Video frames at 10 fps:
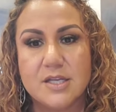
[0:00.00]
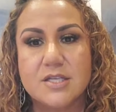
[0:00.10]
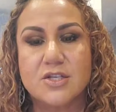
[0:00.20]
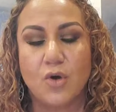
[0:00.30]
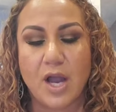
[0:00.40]

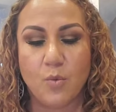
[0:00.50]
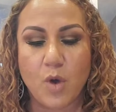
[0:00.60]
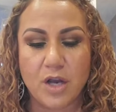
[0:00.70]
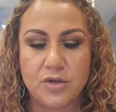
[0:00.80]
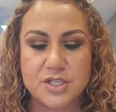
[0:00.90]
So I
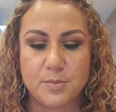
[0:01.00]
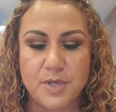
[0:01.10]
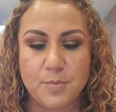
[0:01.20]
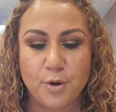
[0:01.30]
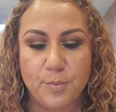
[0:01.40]
want you to
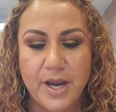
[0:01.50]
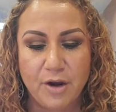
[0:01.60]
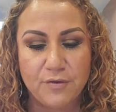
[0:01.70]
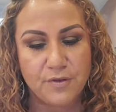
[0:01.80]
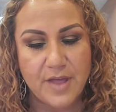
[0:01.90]
be
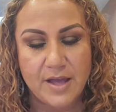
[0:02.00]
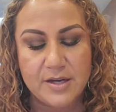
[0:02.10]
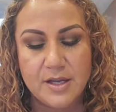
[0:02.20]
prepared for that.